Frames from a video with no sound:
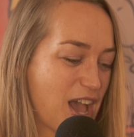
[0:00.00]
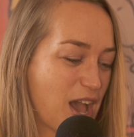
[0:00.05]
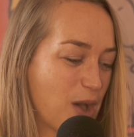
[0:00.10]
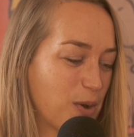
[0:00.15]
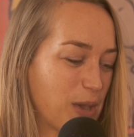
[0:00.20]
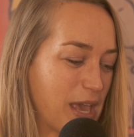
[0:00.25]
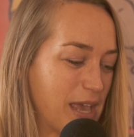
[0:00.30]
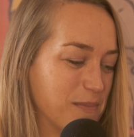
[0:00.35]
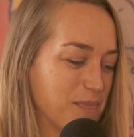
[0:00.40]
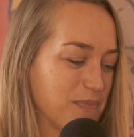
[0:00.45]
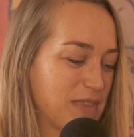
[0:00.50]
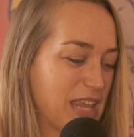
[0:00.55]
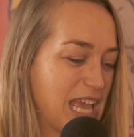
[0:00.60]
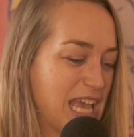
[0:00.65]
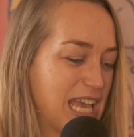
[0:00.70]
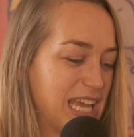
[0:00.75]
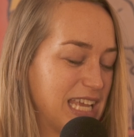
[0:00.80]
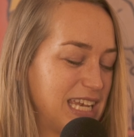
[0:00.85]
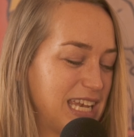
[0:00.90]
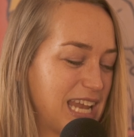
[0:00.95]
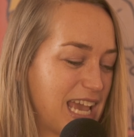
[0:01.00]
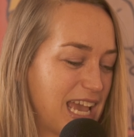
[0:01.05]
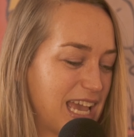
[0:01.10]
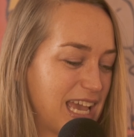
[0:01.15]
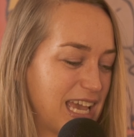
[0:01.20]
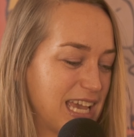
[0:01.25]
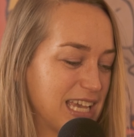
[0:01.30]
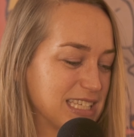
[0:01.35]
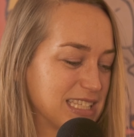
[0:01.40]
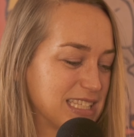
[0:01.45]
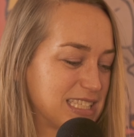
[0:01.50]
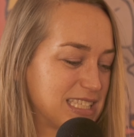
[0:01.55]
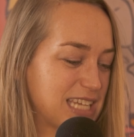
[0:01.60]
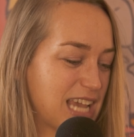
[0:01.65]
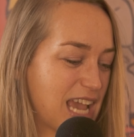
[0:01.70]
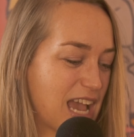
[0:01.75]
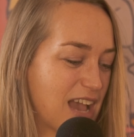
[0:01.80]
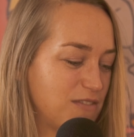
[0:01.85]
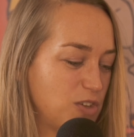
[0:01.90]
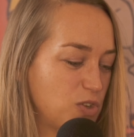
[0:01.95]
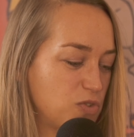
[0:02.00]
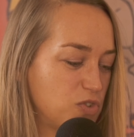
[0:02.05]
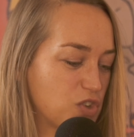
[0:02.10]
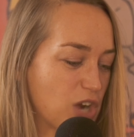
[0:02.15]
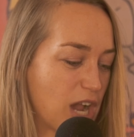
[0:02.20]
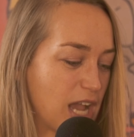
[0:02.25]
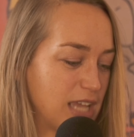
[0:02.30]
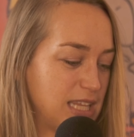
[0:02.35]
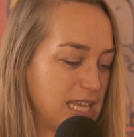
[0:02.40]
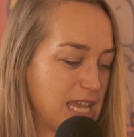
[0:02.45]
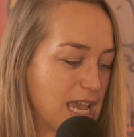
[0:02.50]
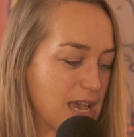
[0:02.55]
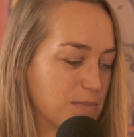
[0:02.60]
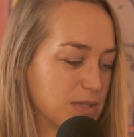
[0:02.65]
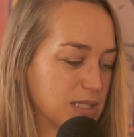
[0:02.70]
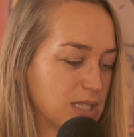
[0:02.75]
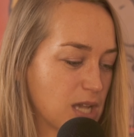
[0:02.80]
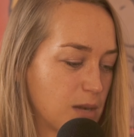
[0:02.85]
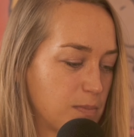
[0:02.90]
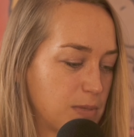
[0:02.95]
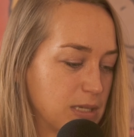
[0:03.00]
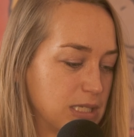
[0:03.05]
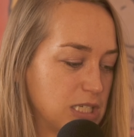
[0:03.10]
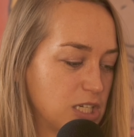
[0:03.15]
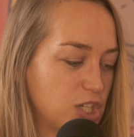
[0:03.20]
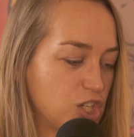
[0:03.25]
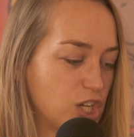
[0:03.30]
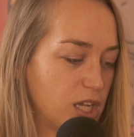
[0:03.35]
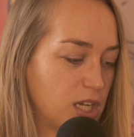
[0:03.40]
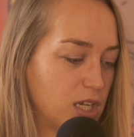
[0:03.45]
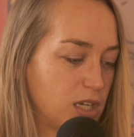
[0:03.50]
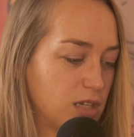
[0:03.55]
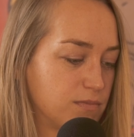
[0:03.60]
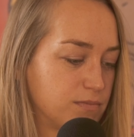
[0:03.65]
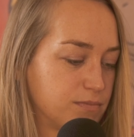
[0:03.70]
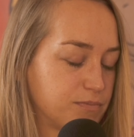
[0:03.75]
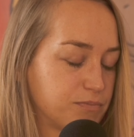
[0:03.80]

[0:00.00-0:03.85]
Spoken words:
Okay. Next, have you tried the Amazon position?